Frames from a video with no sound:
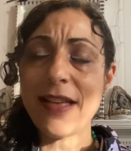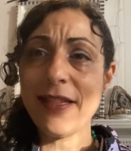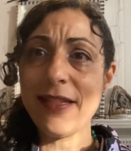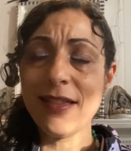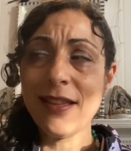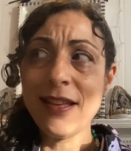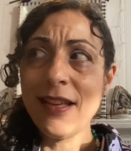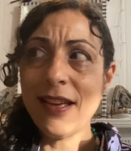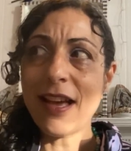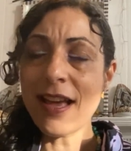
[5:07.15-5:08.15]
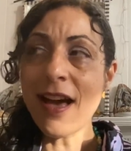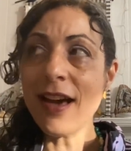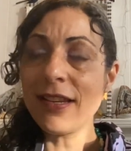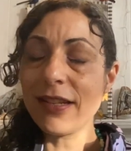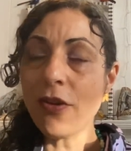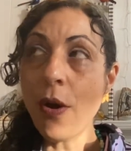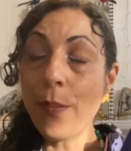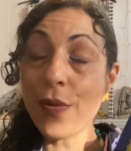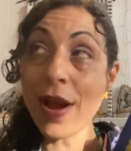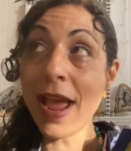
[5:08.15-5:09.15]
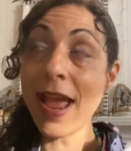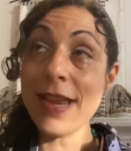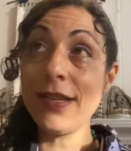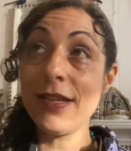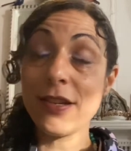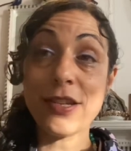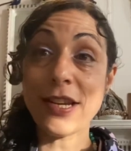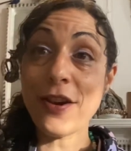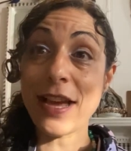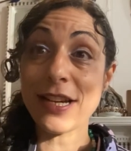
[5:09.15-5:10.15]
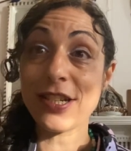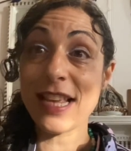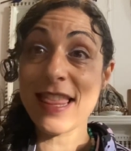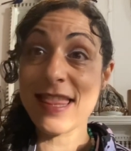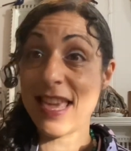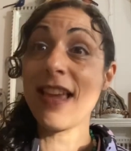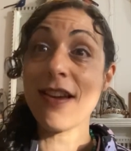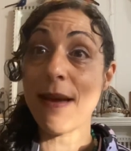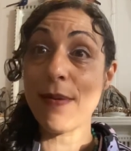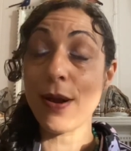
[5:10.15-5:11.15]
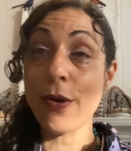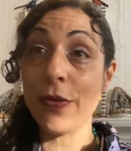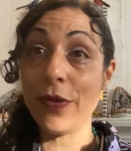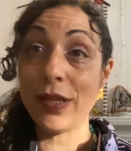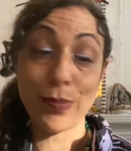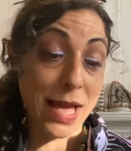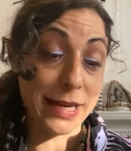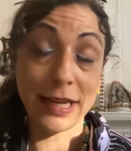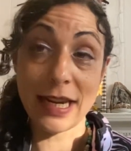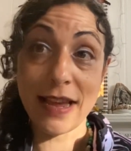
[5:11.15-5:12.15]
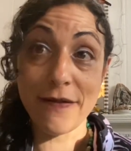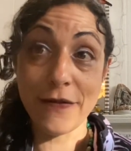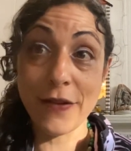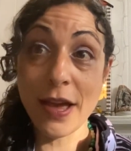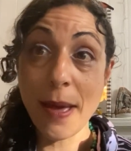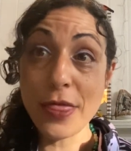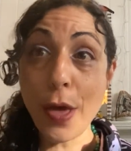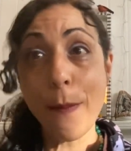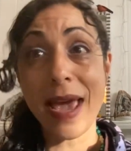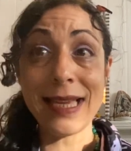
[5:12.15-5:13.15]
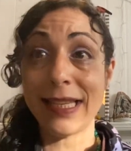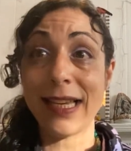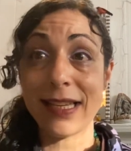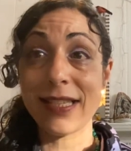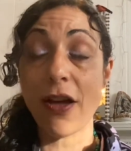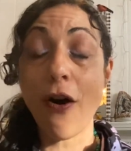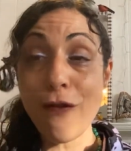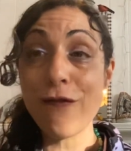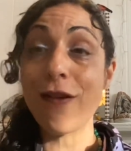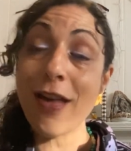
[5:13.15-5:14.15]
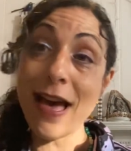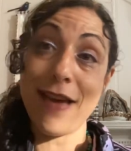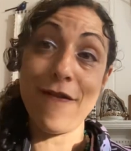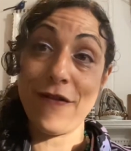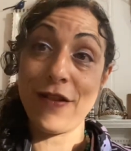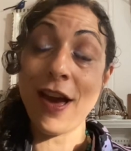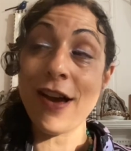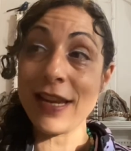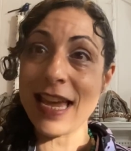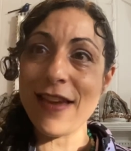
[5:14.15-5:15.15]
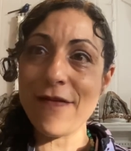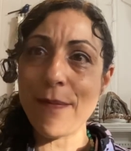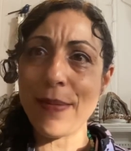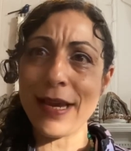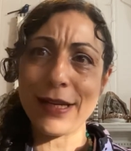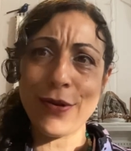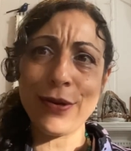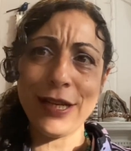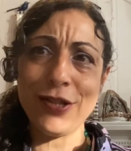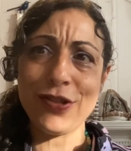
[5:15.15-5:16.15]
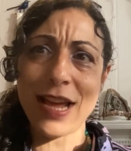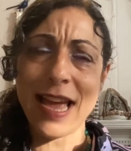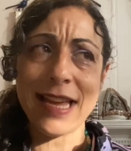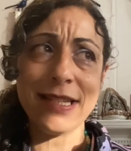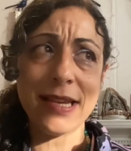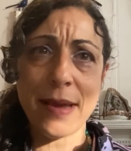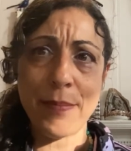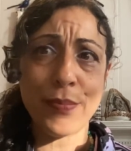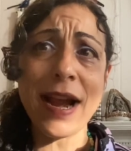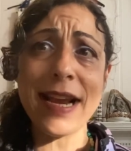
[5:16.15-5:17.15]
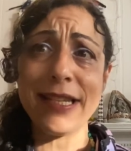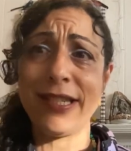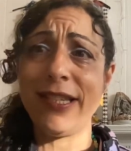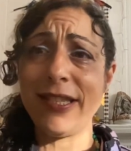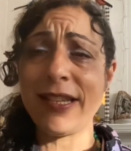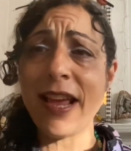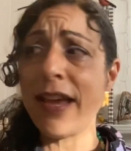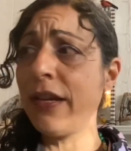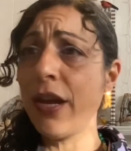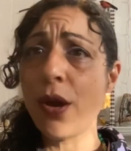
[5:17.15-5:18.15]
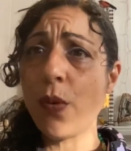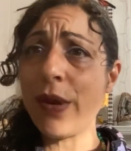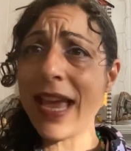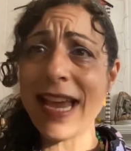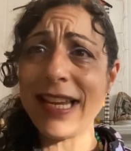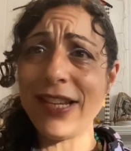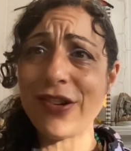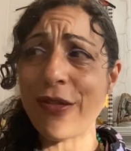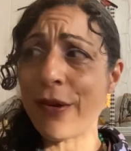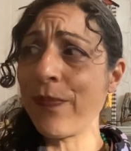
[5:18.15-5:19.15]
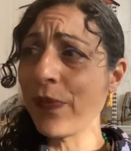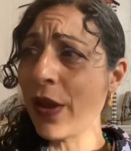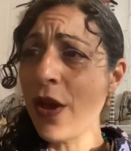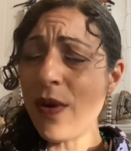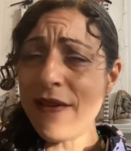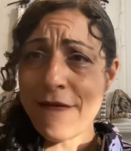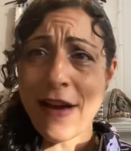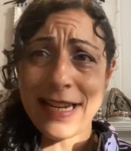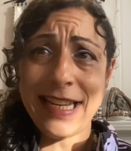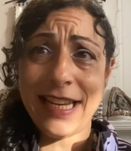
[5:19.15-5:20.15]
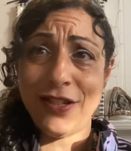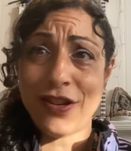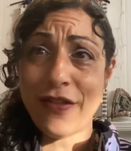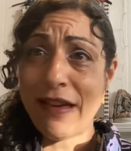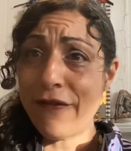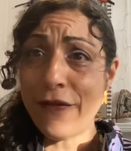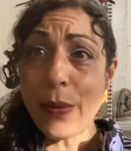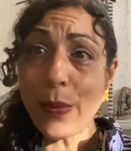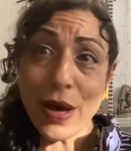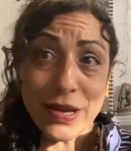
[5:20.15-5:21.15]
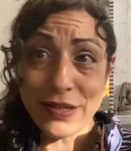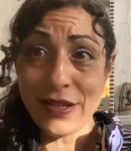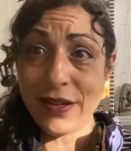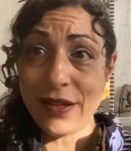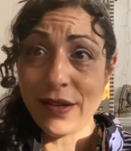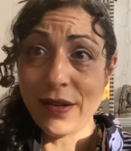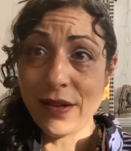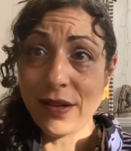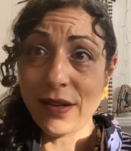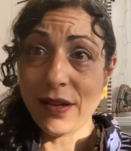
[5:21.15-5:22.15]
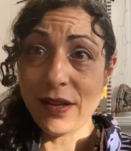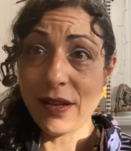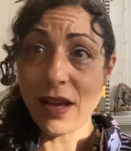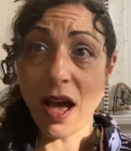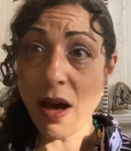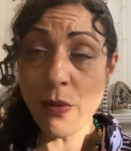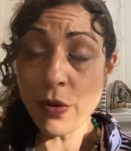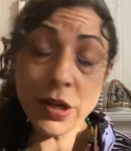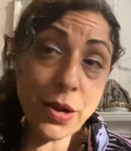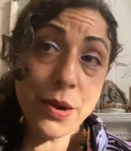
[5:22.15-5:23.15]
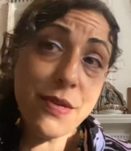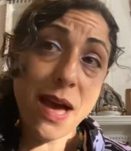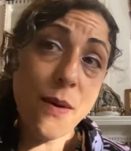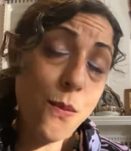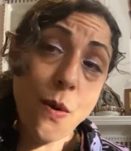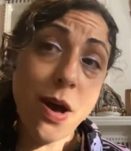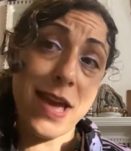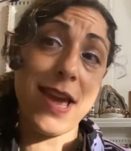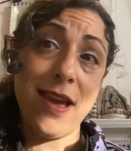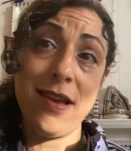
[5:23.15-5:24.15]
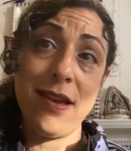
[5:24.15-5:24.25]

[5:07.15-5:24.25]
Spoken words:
I can't comprehend because I don't actually think I belong on this planet. If the basics of life can't even be acknowledged and embraced, instead, we hate each other. We're fighting each other. For what? I want to know that. Why?